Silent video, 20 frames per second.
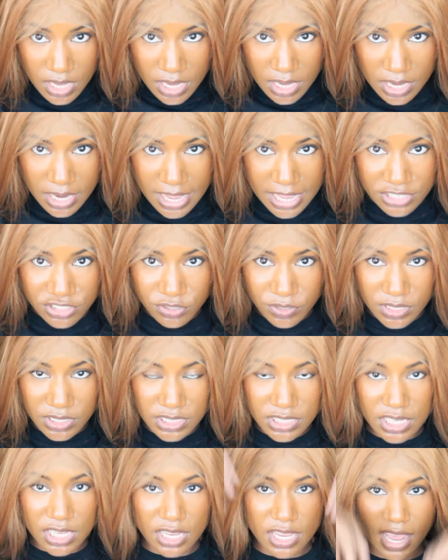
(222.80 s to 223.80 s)
And as you can
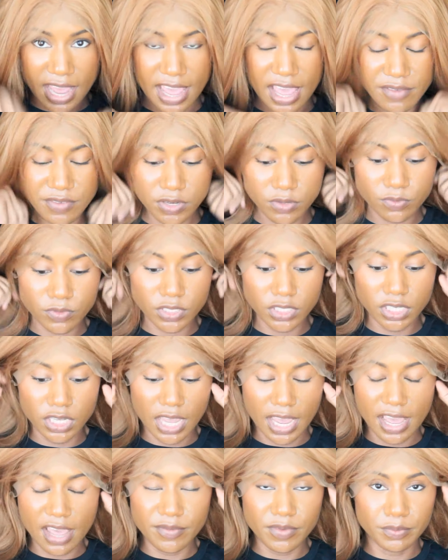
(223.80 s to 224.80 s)
see, I
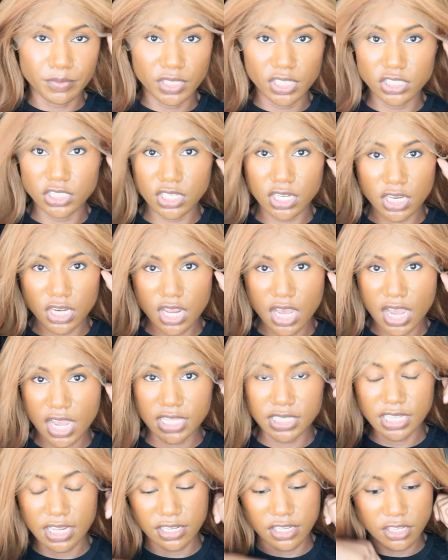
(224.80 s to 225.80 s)
haven't bleached any
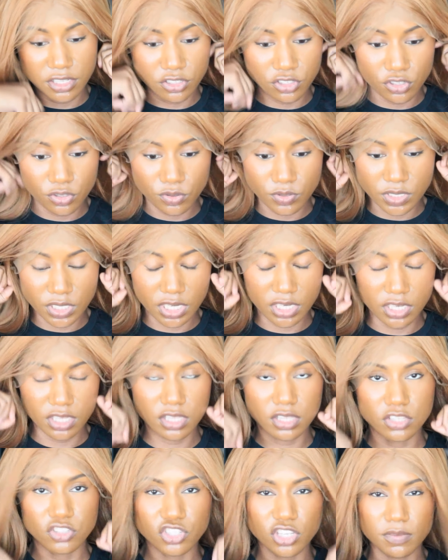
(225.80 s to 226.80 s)
knots. I didn't use any
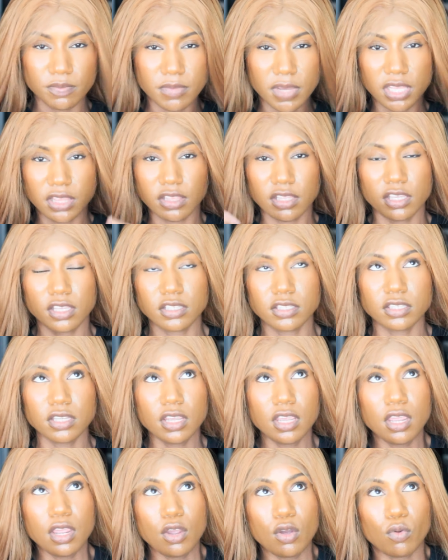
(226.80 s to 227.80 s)
of the cheap methods
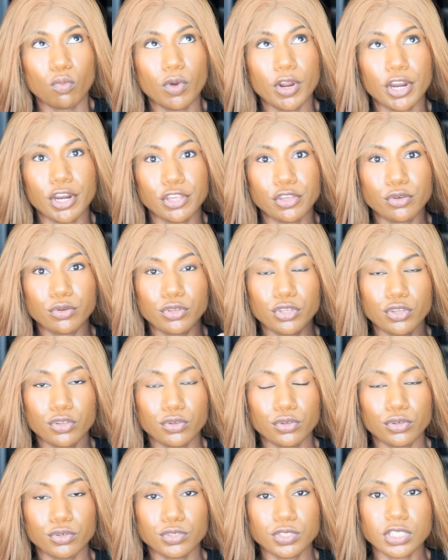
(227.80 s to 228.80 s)
where you
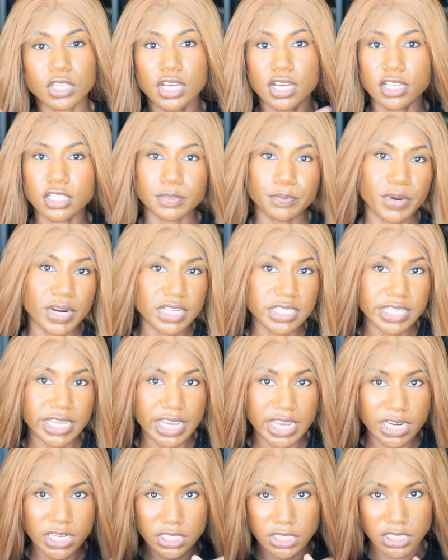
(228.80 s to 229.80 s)
use spray
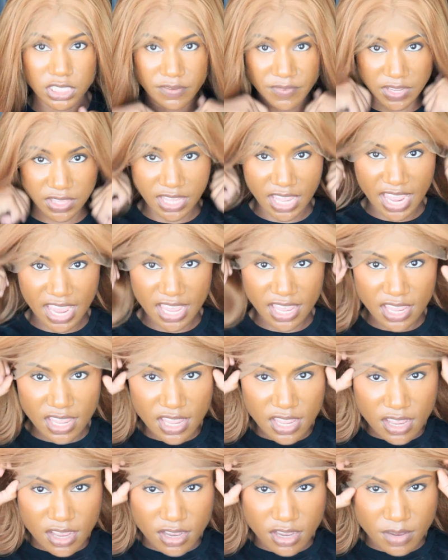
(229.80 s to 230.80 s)
tan and stuff like that.
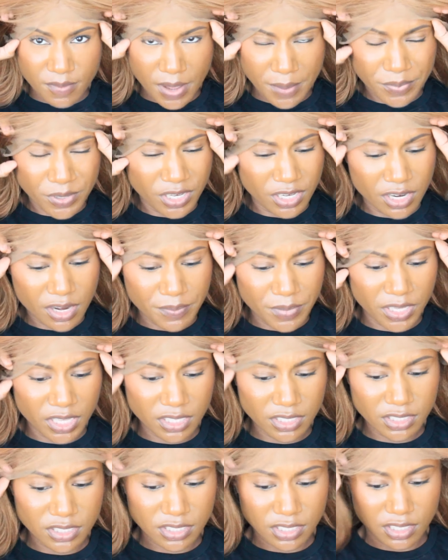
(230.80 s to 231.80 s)
I put it up
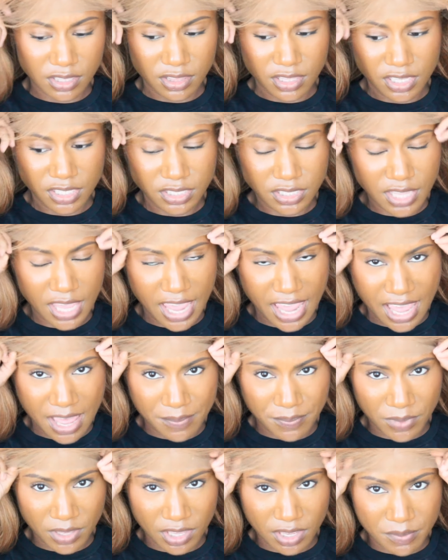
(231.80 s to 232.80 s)
against this
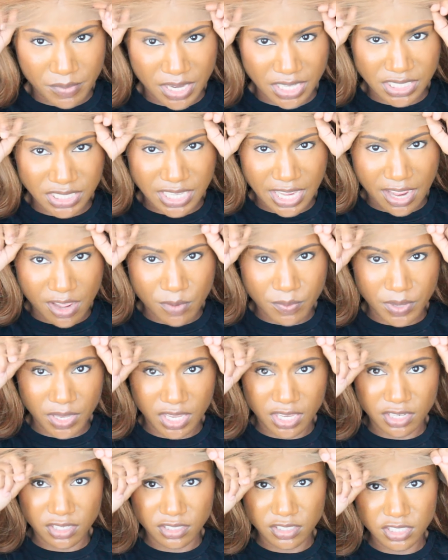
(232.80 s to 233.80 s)
cap and my scalp,
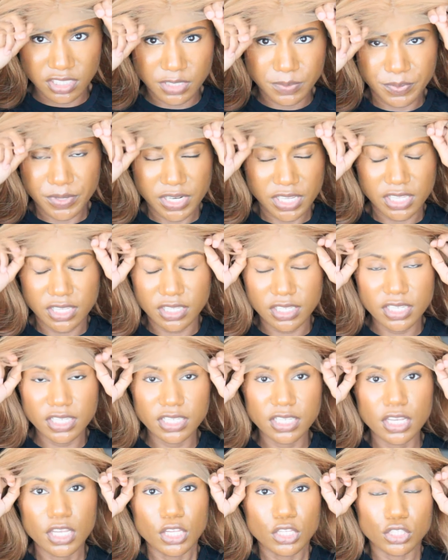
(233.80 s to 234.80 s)
and it looks pretty
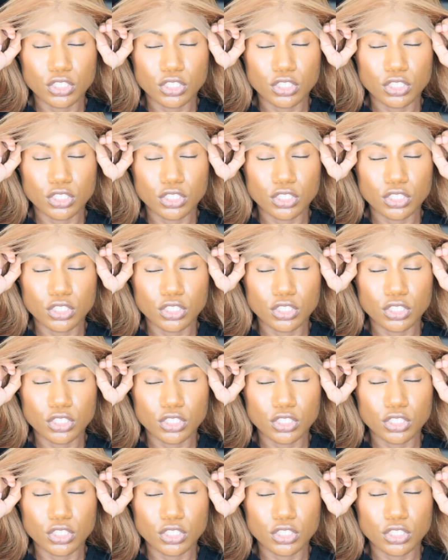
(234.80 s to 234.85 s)
good.